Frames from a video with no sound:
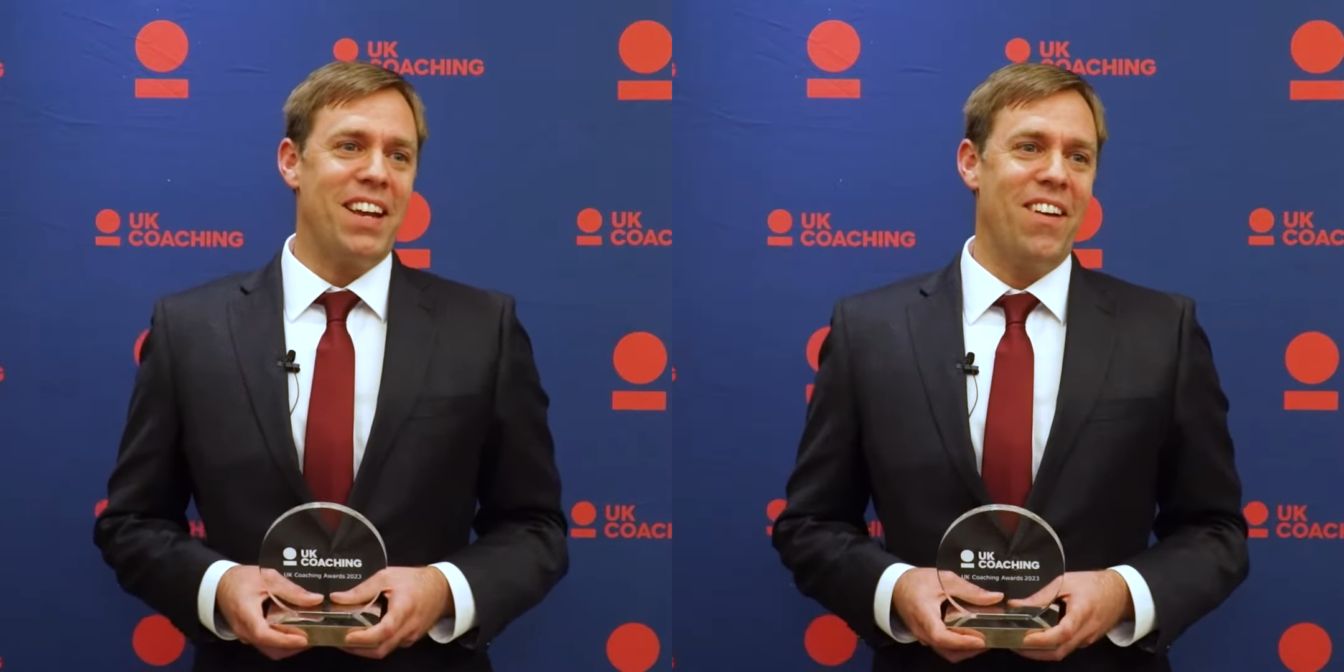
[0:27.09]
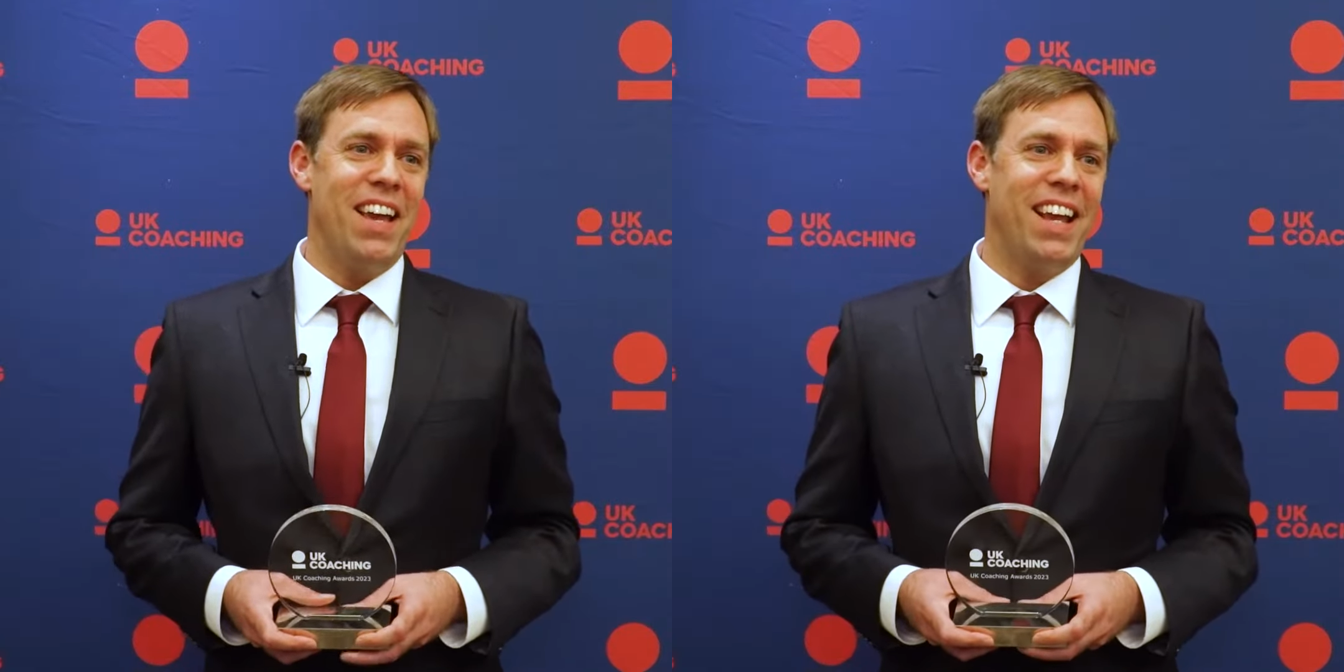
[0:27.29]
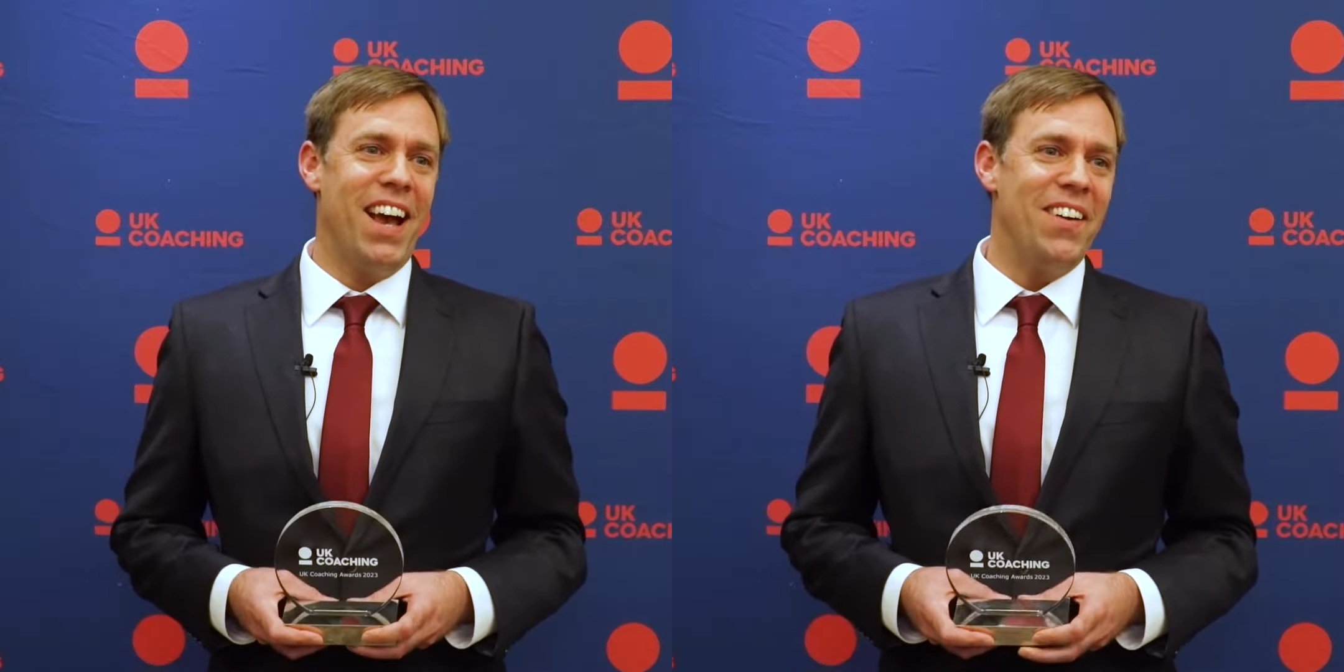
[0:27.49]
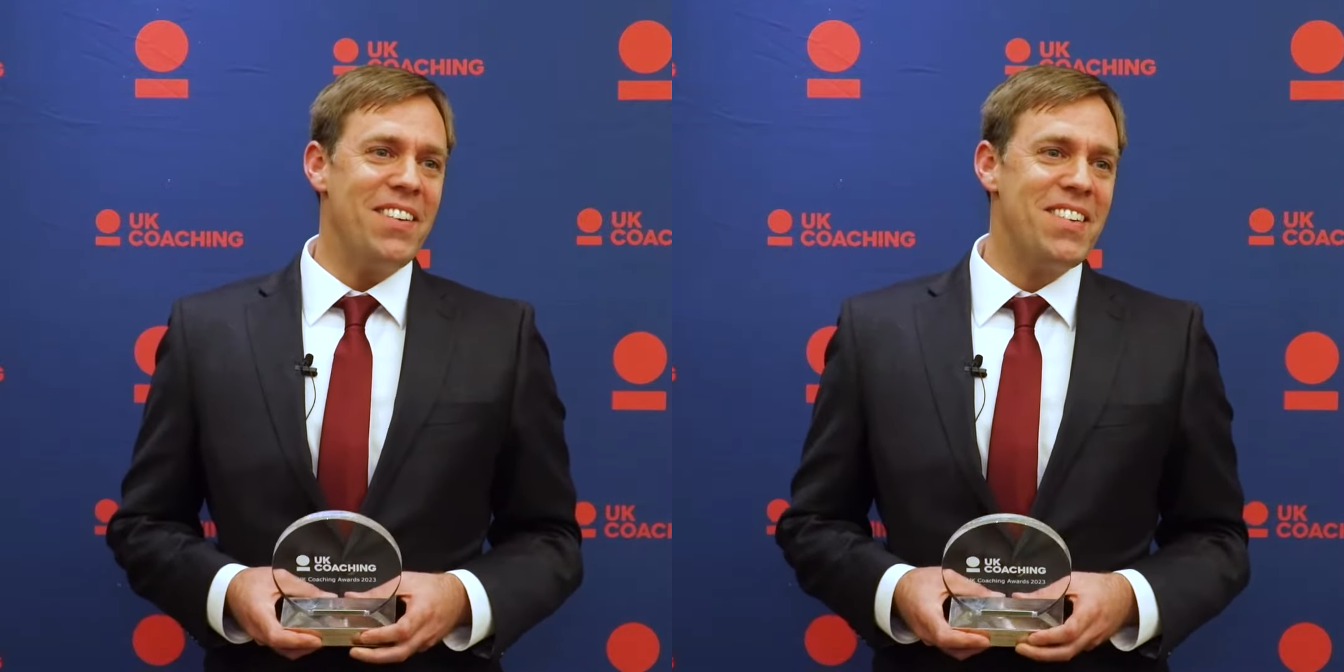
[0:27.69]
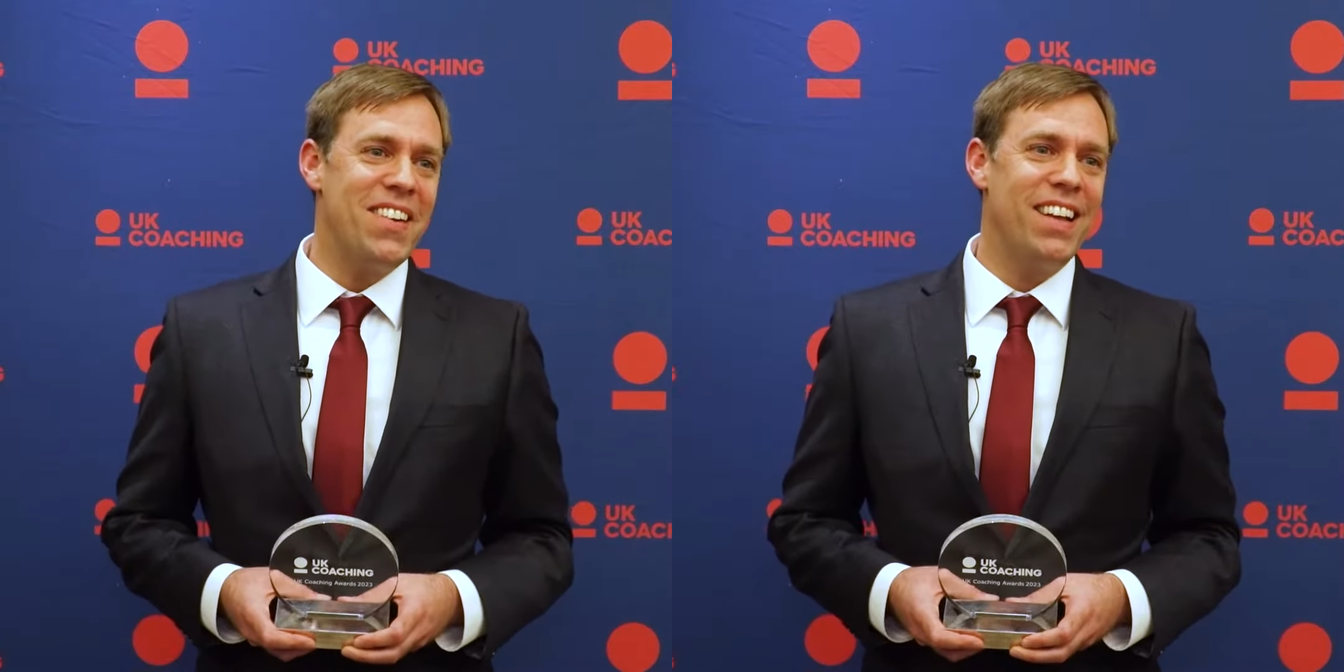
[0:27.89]
a great
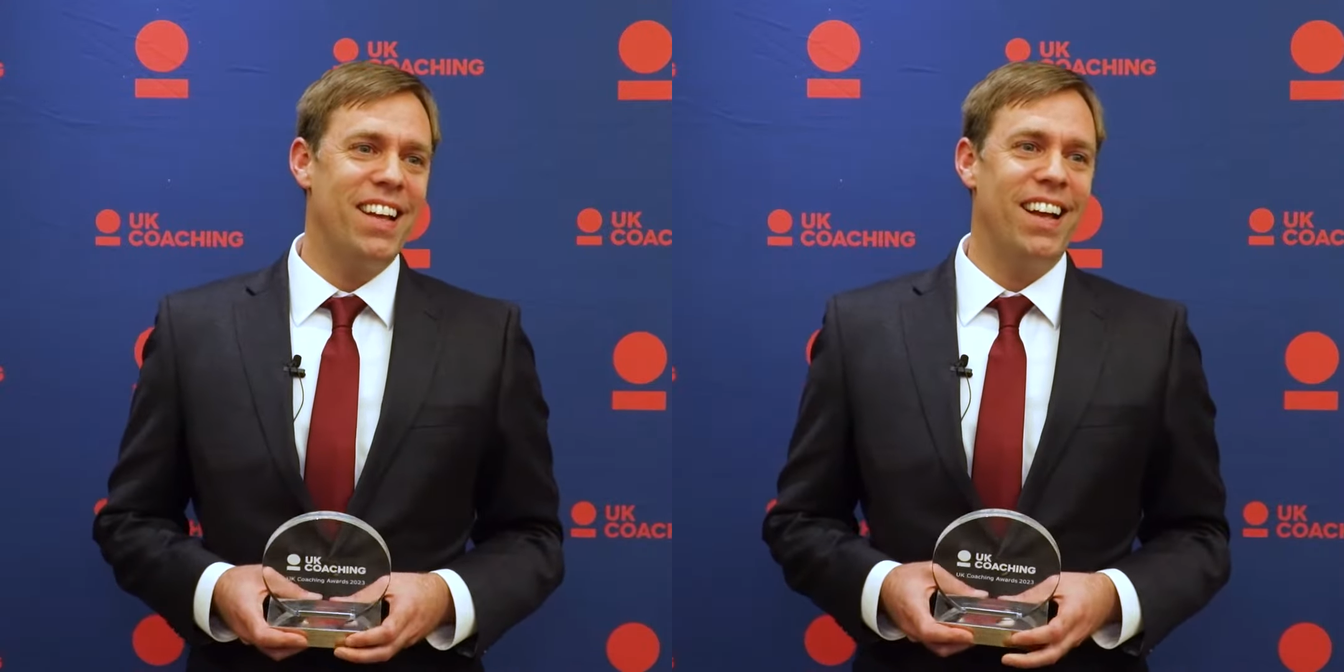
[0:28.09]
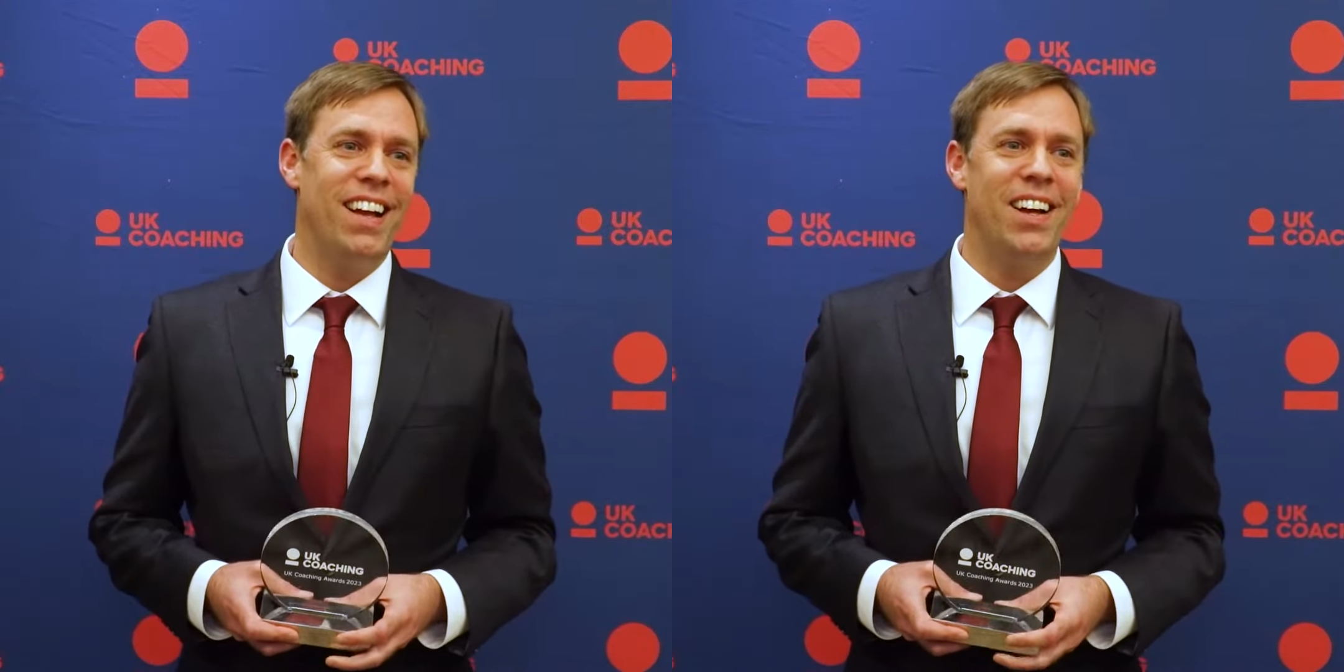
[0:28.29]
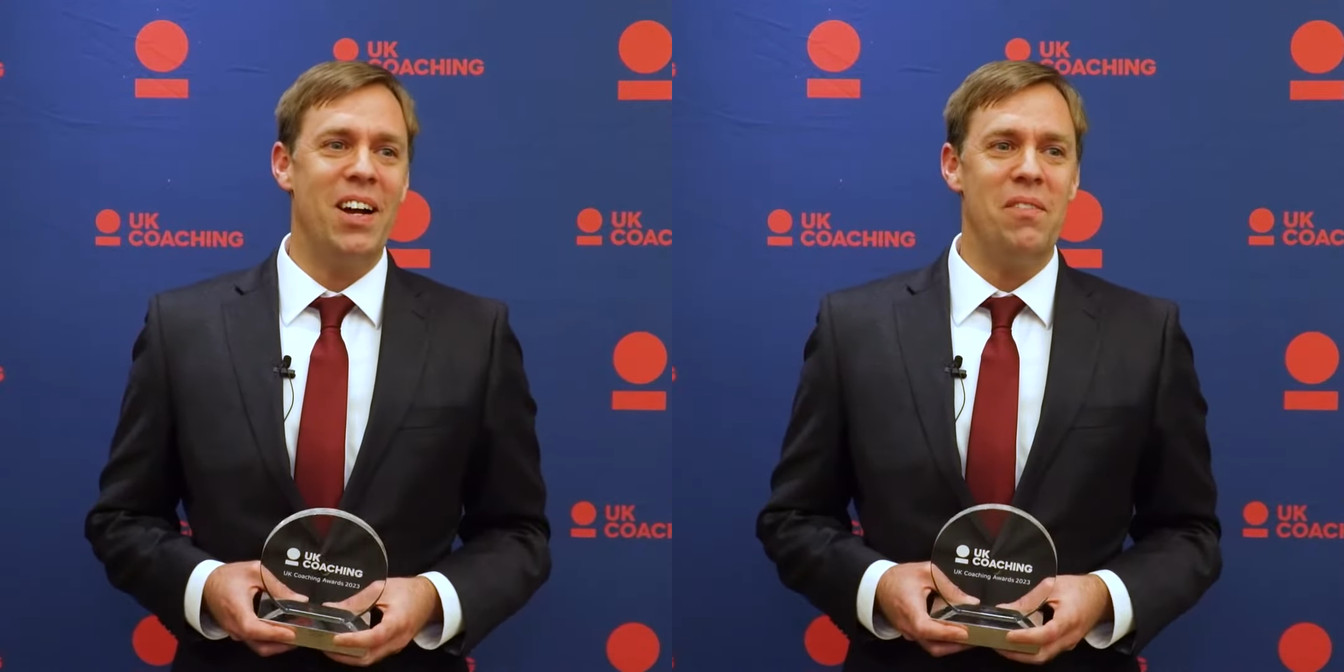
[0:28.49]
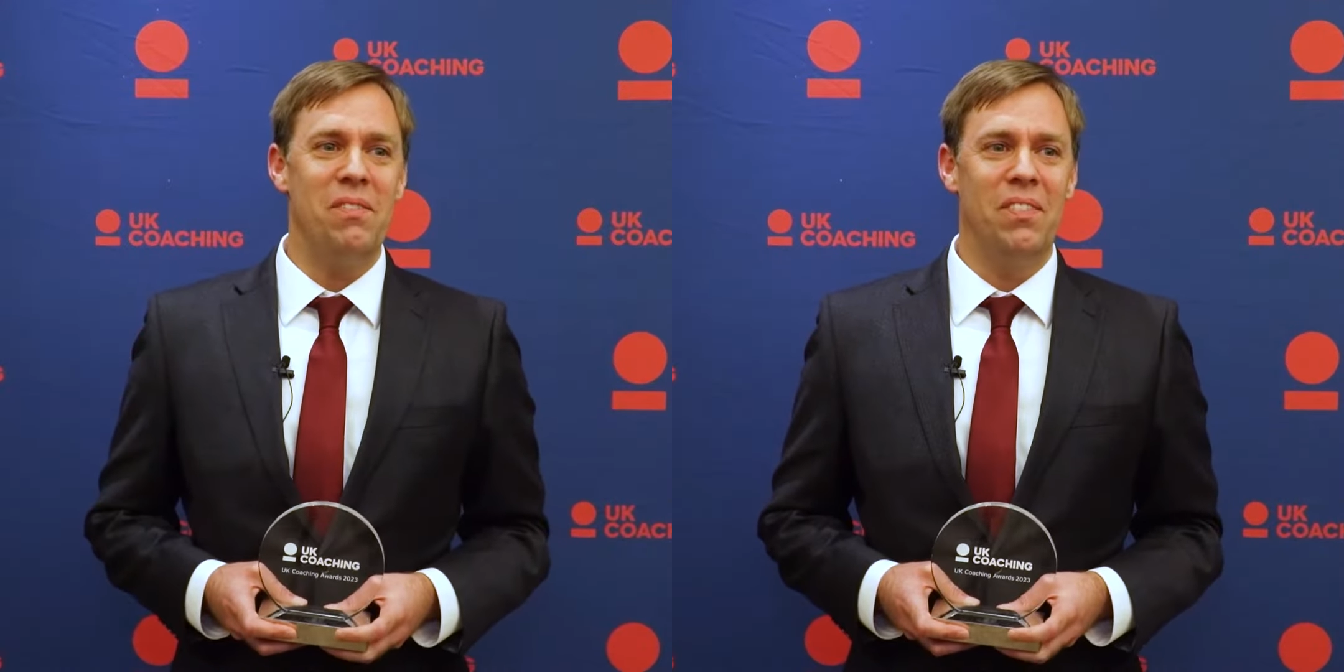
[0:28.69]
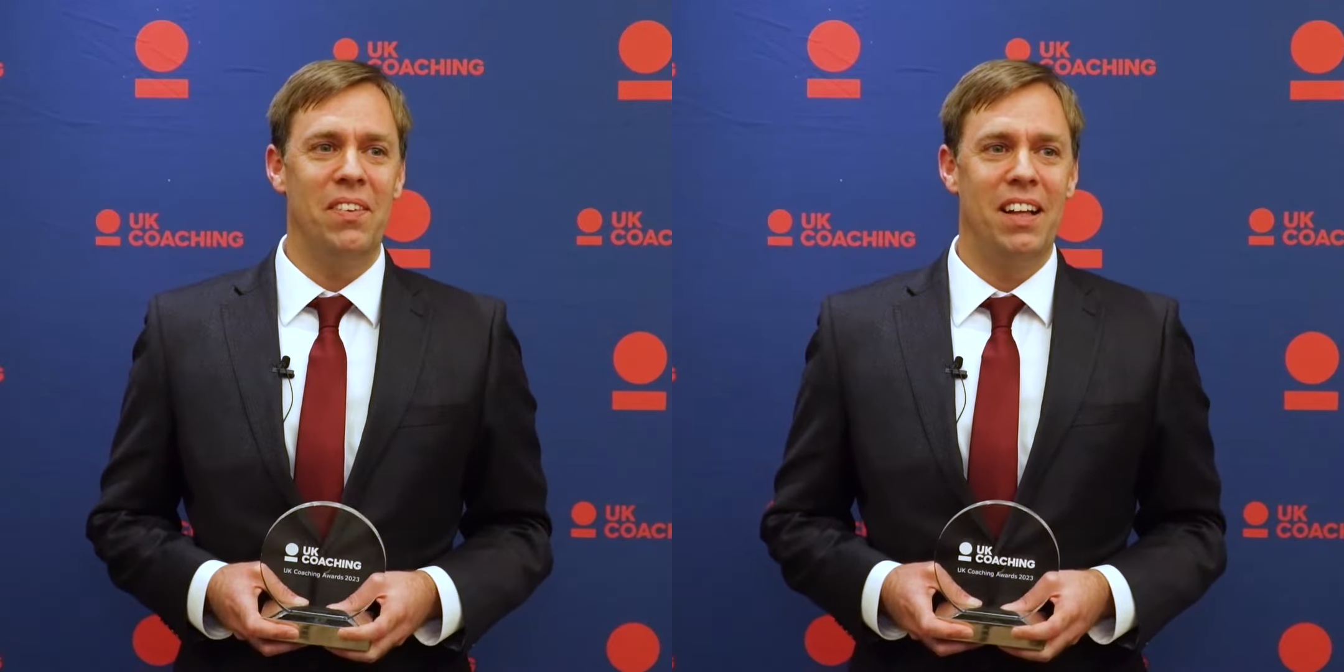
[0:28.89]
coach.
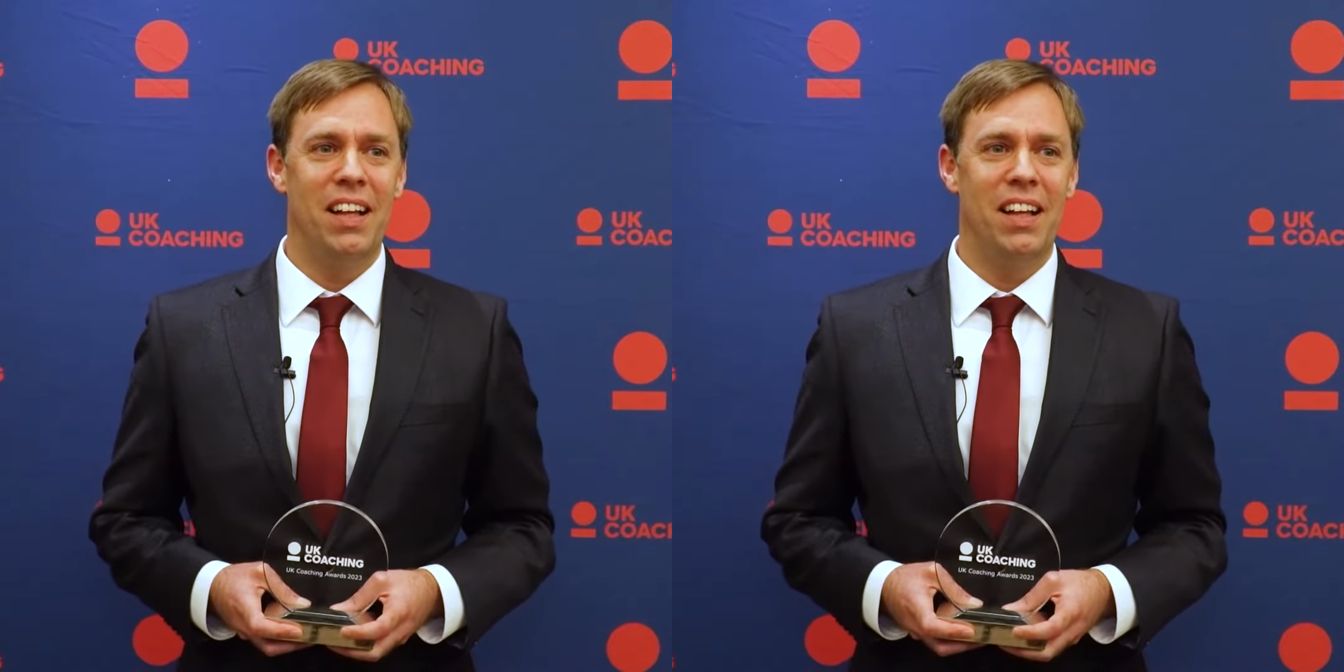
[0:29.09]
Um,